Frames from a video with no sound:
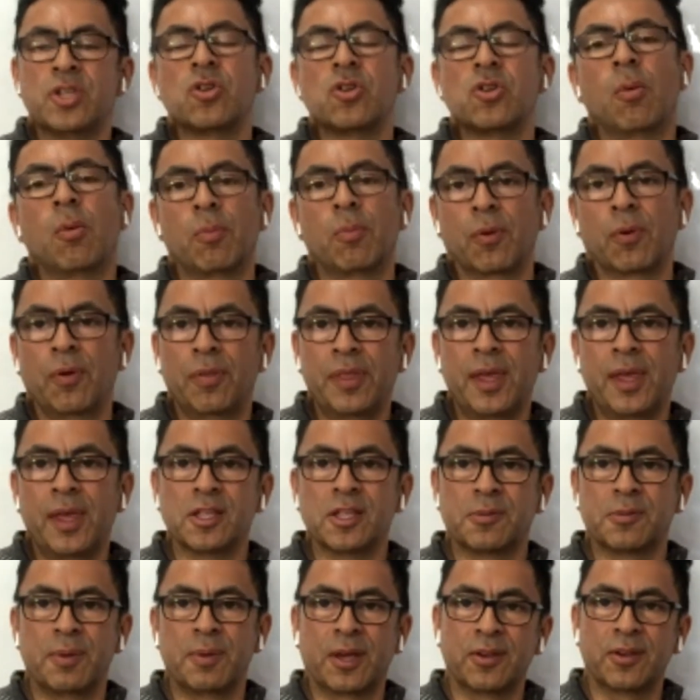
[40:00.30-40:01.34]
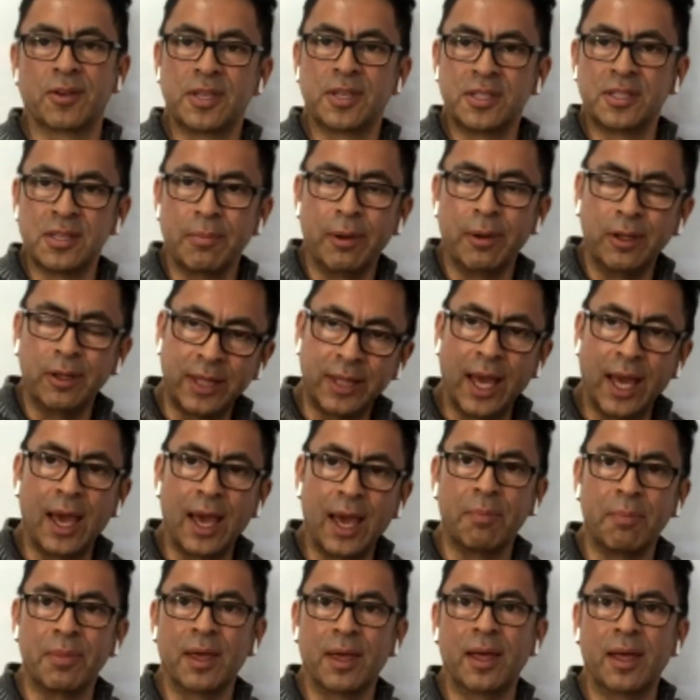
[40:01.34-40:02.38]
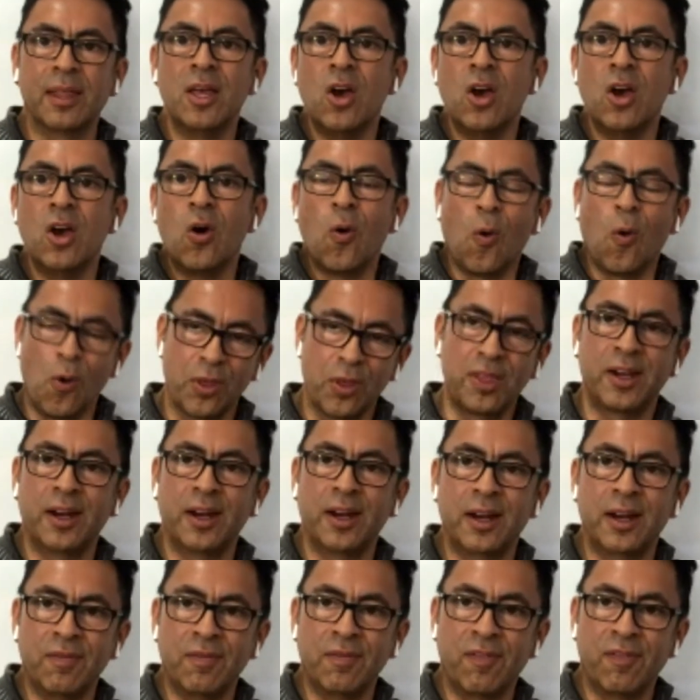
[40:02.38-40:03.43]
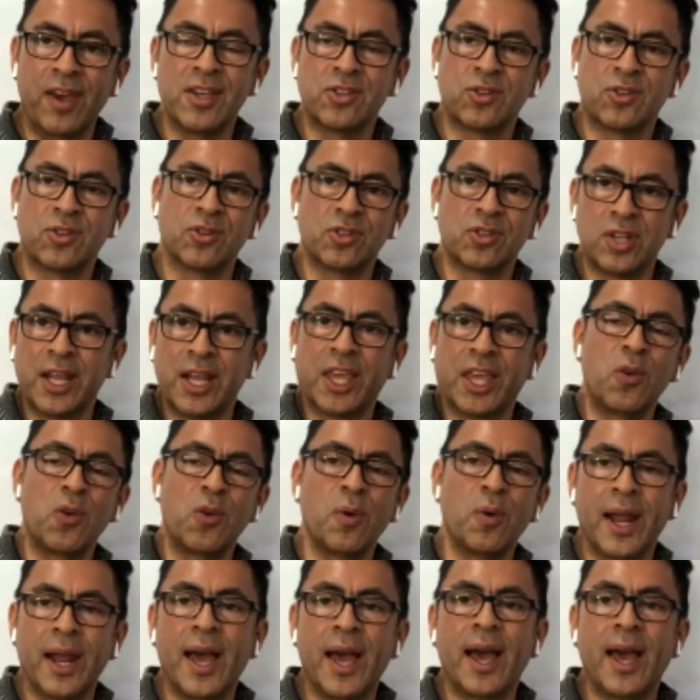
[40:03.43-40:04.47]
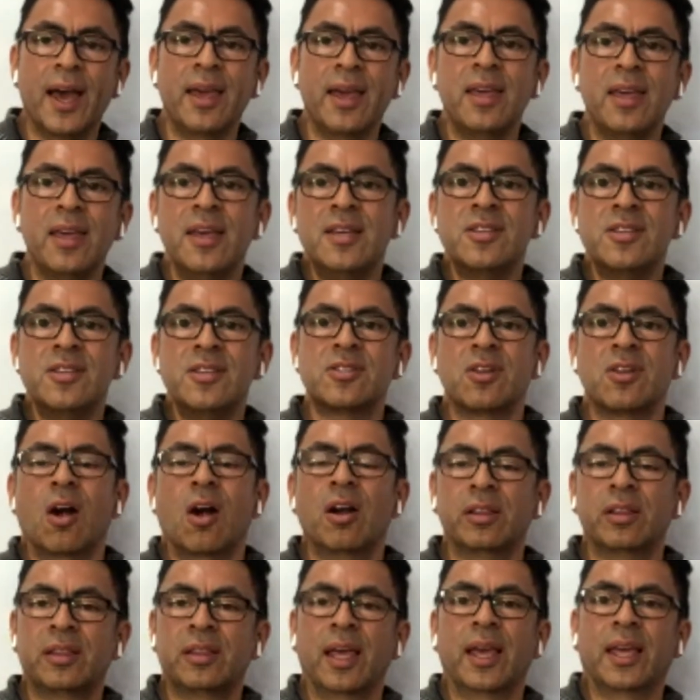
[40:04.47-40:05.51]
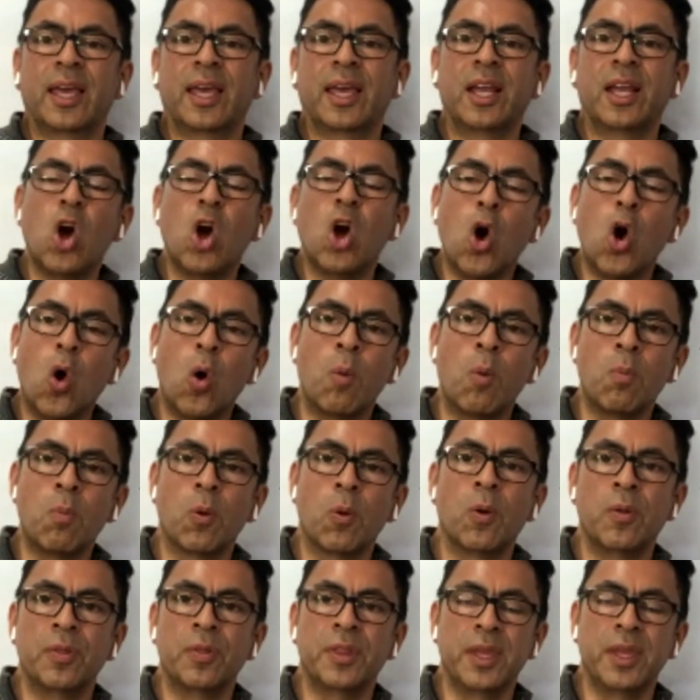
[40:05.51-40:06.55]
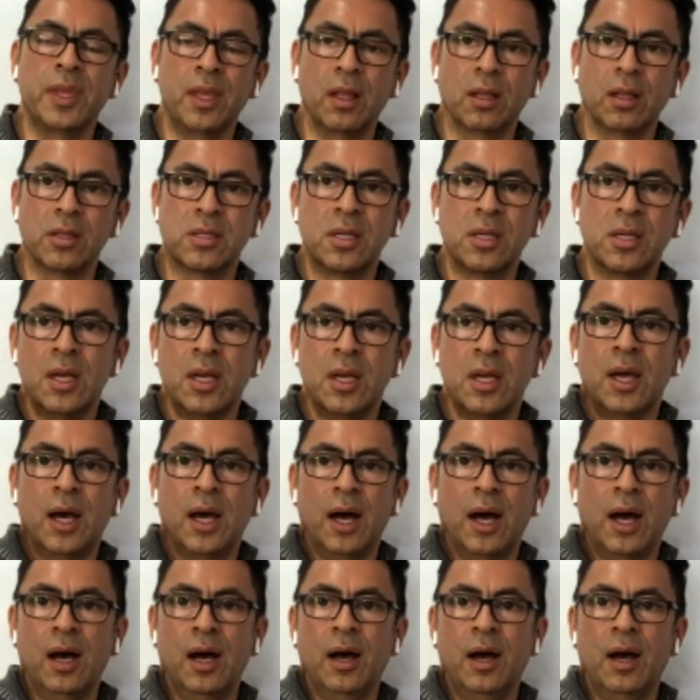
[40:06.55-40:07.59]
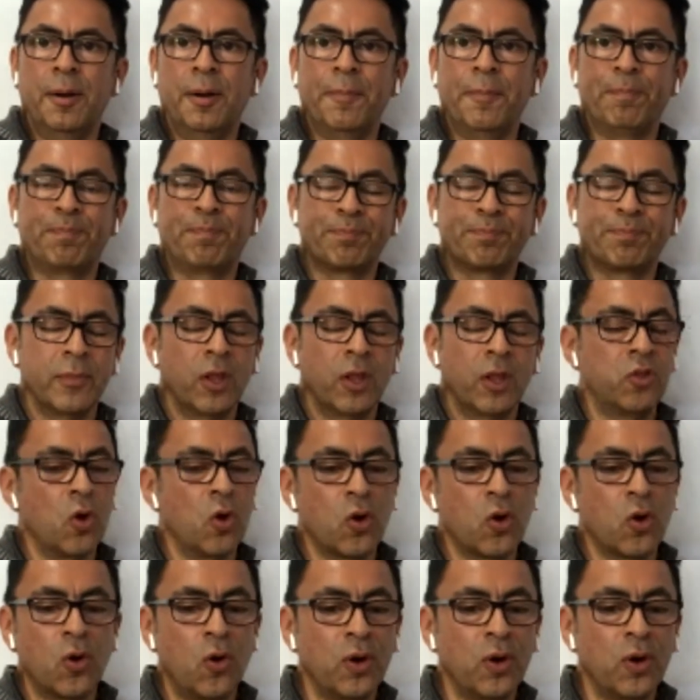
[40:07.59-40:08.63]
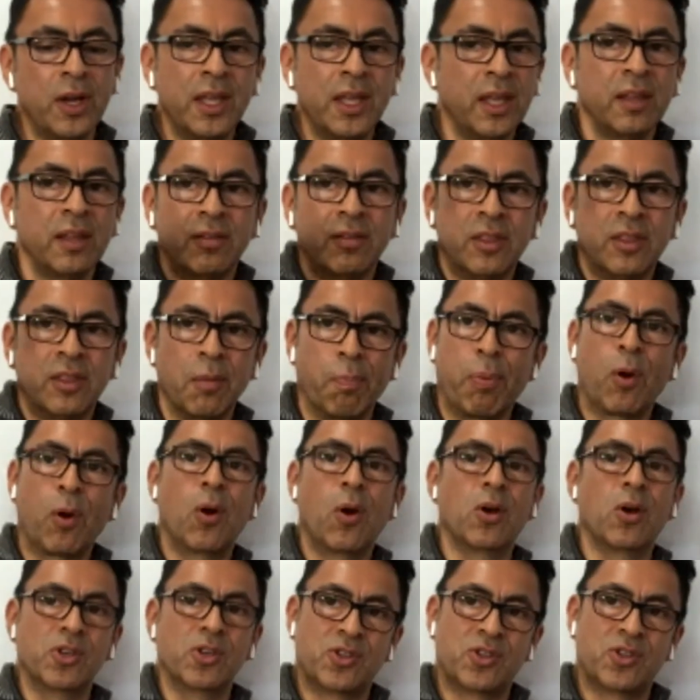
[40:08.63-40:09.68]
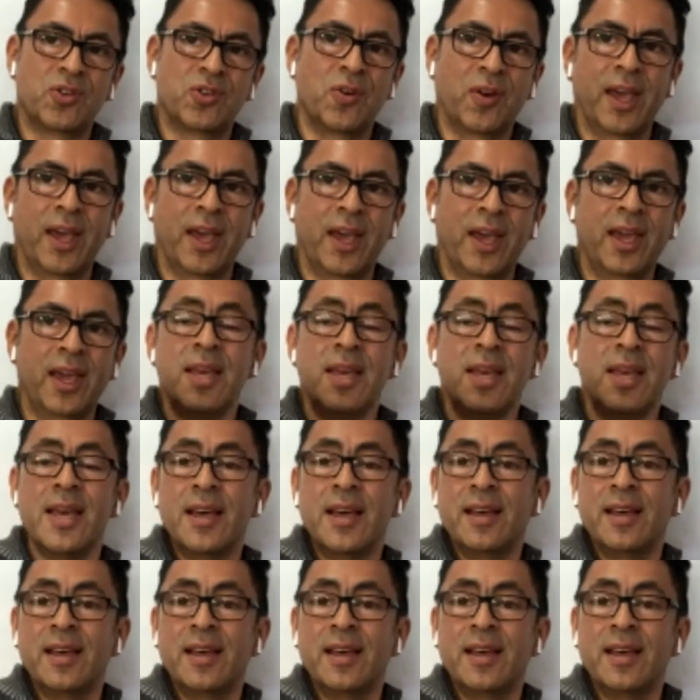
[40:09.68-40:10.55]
these home run deals, because it's about time that ordinary investors like you and I start taking home run deals. Not only the pros, okay?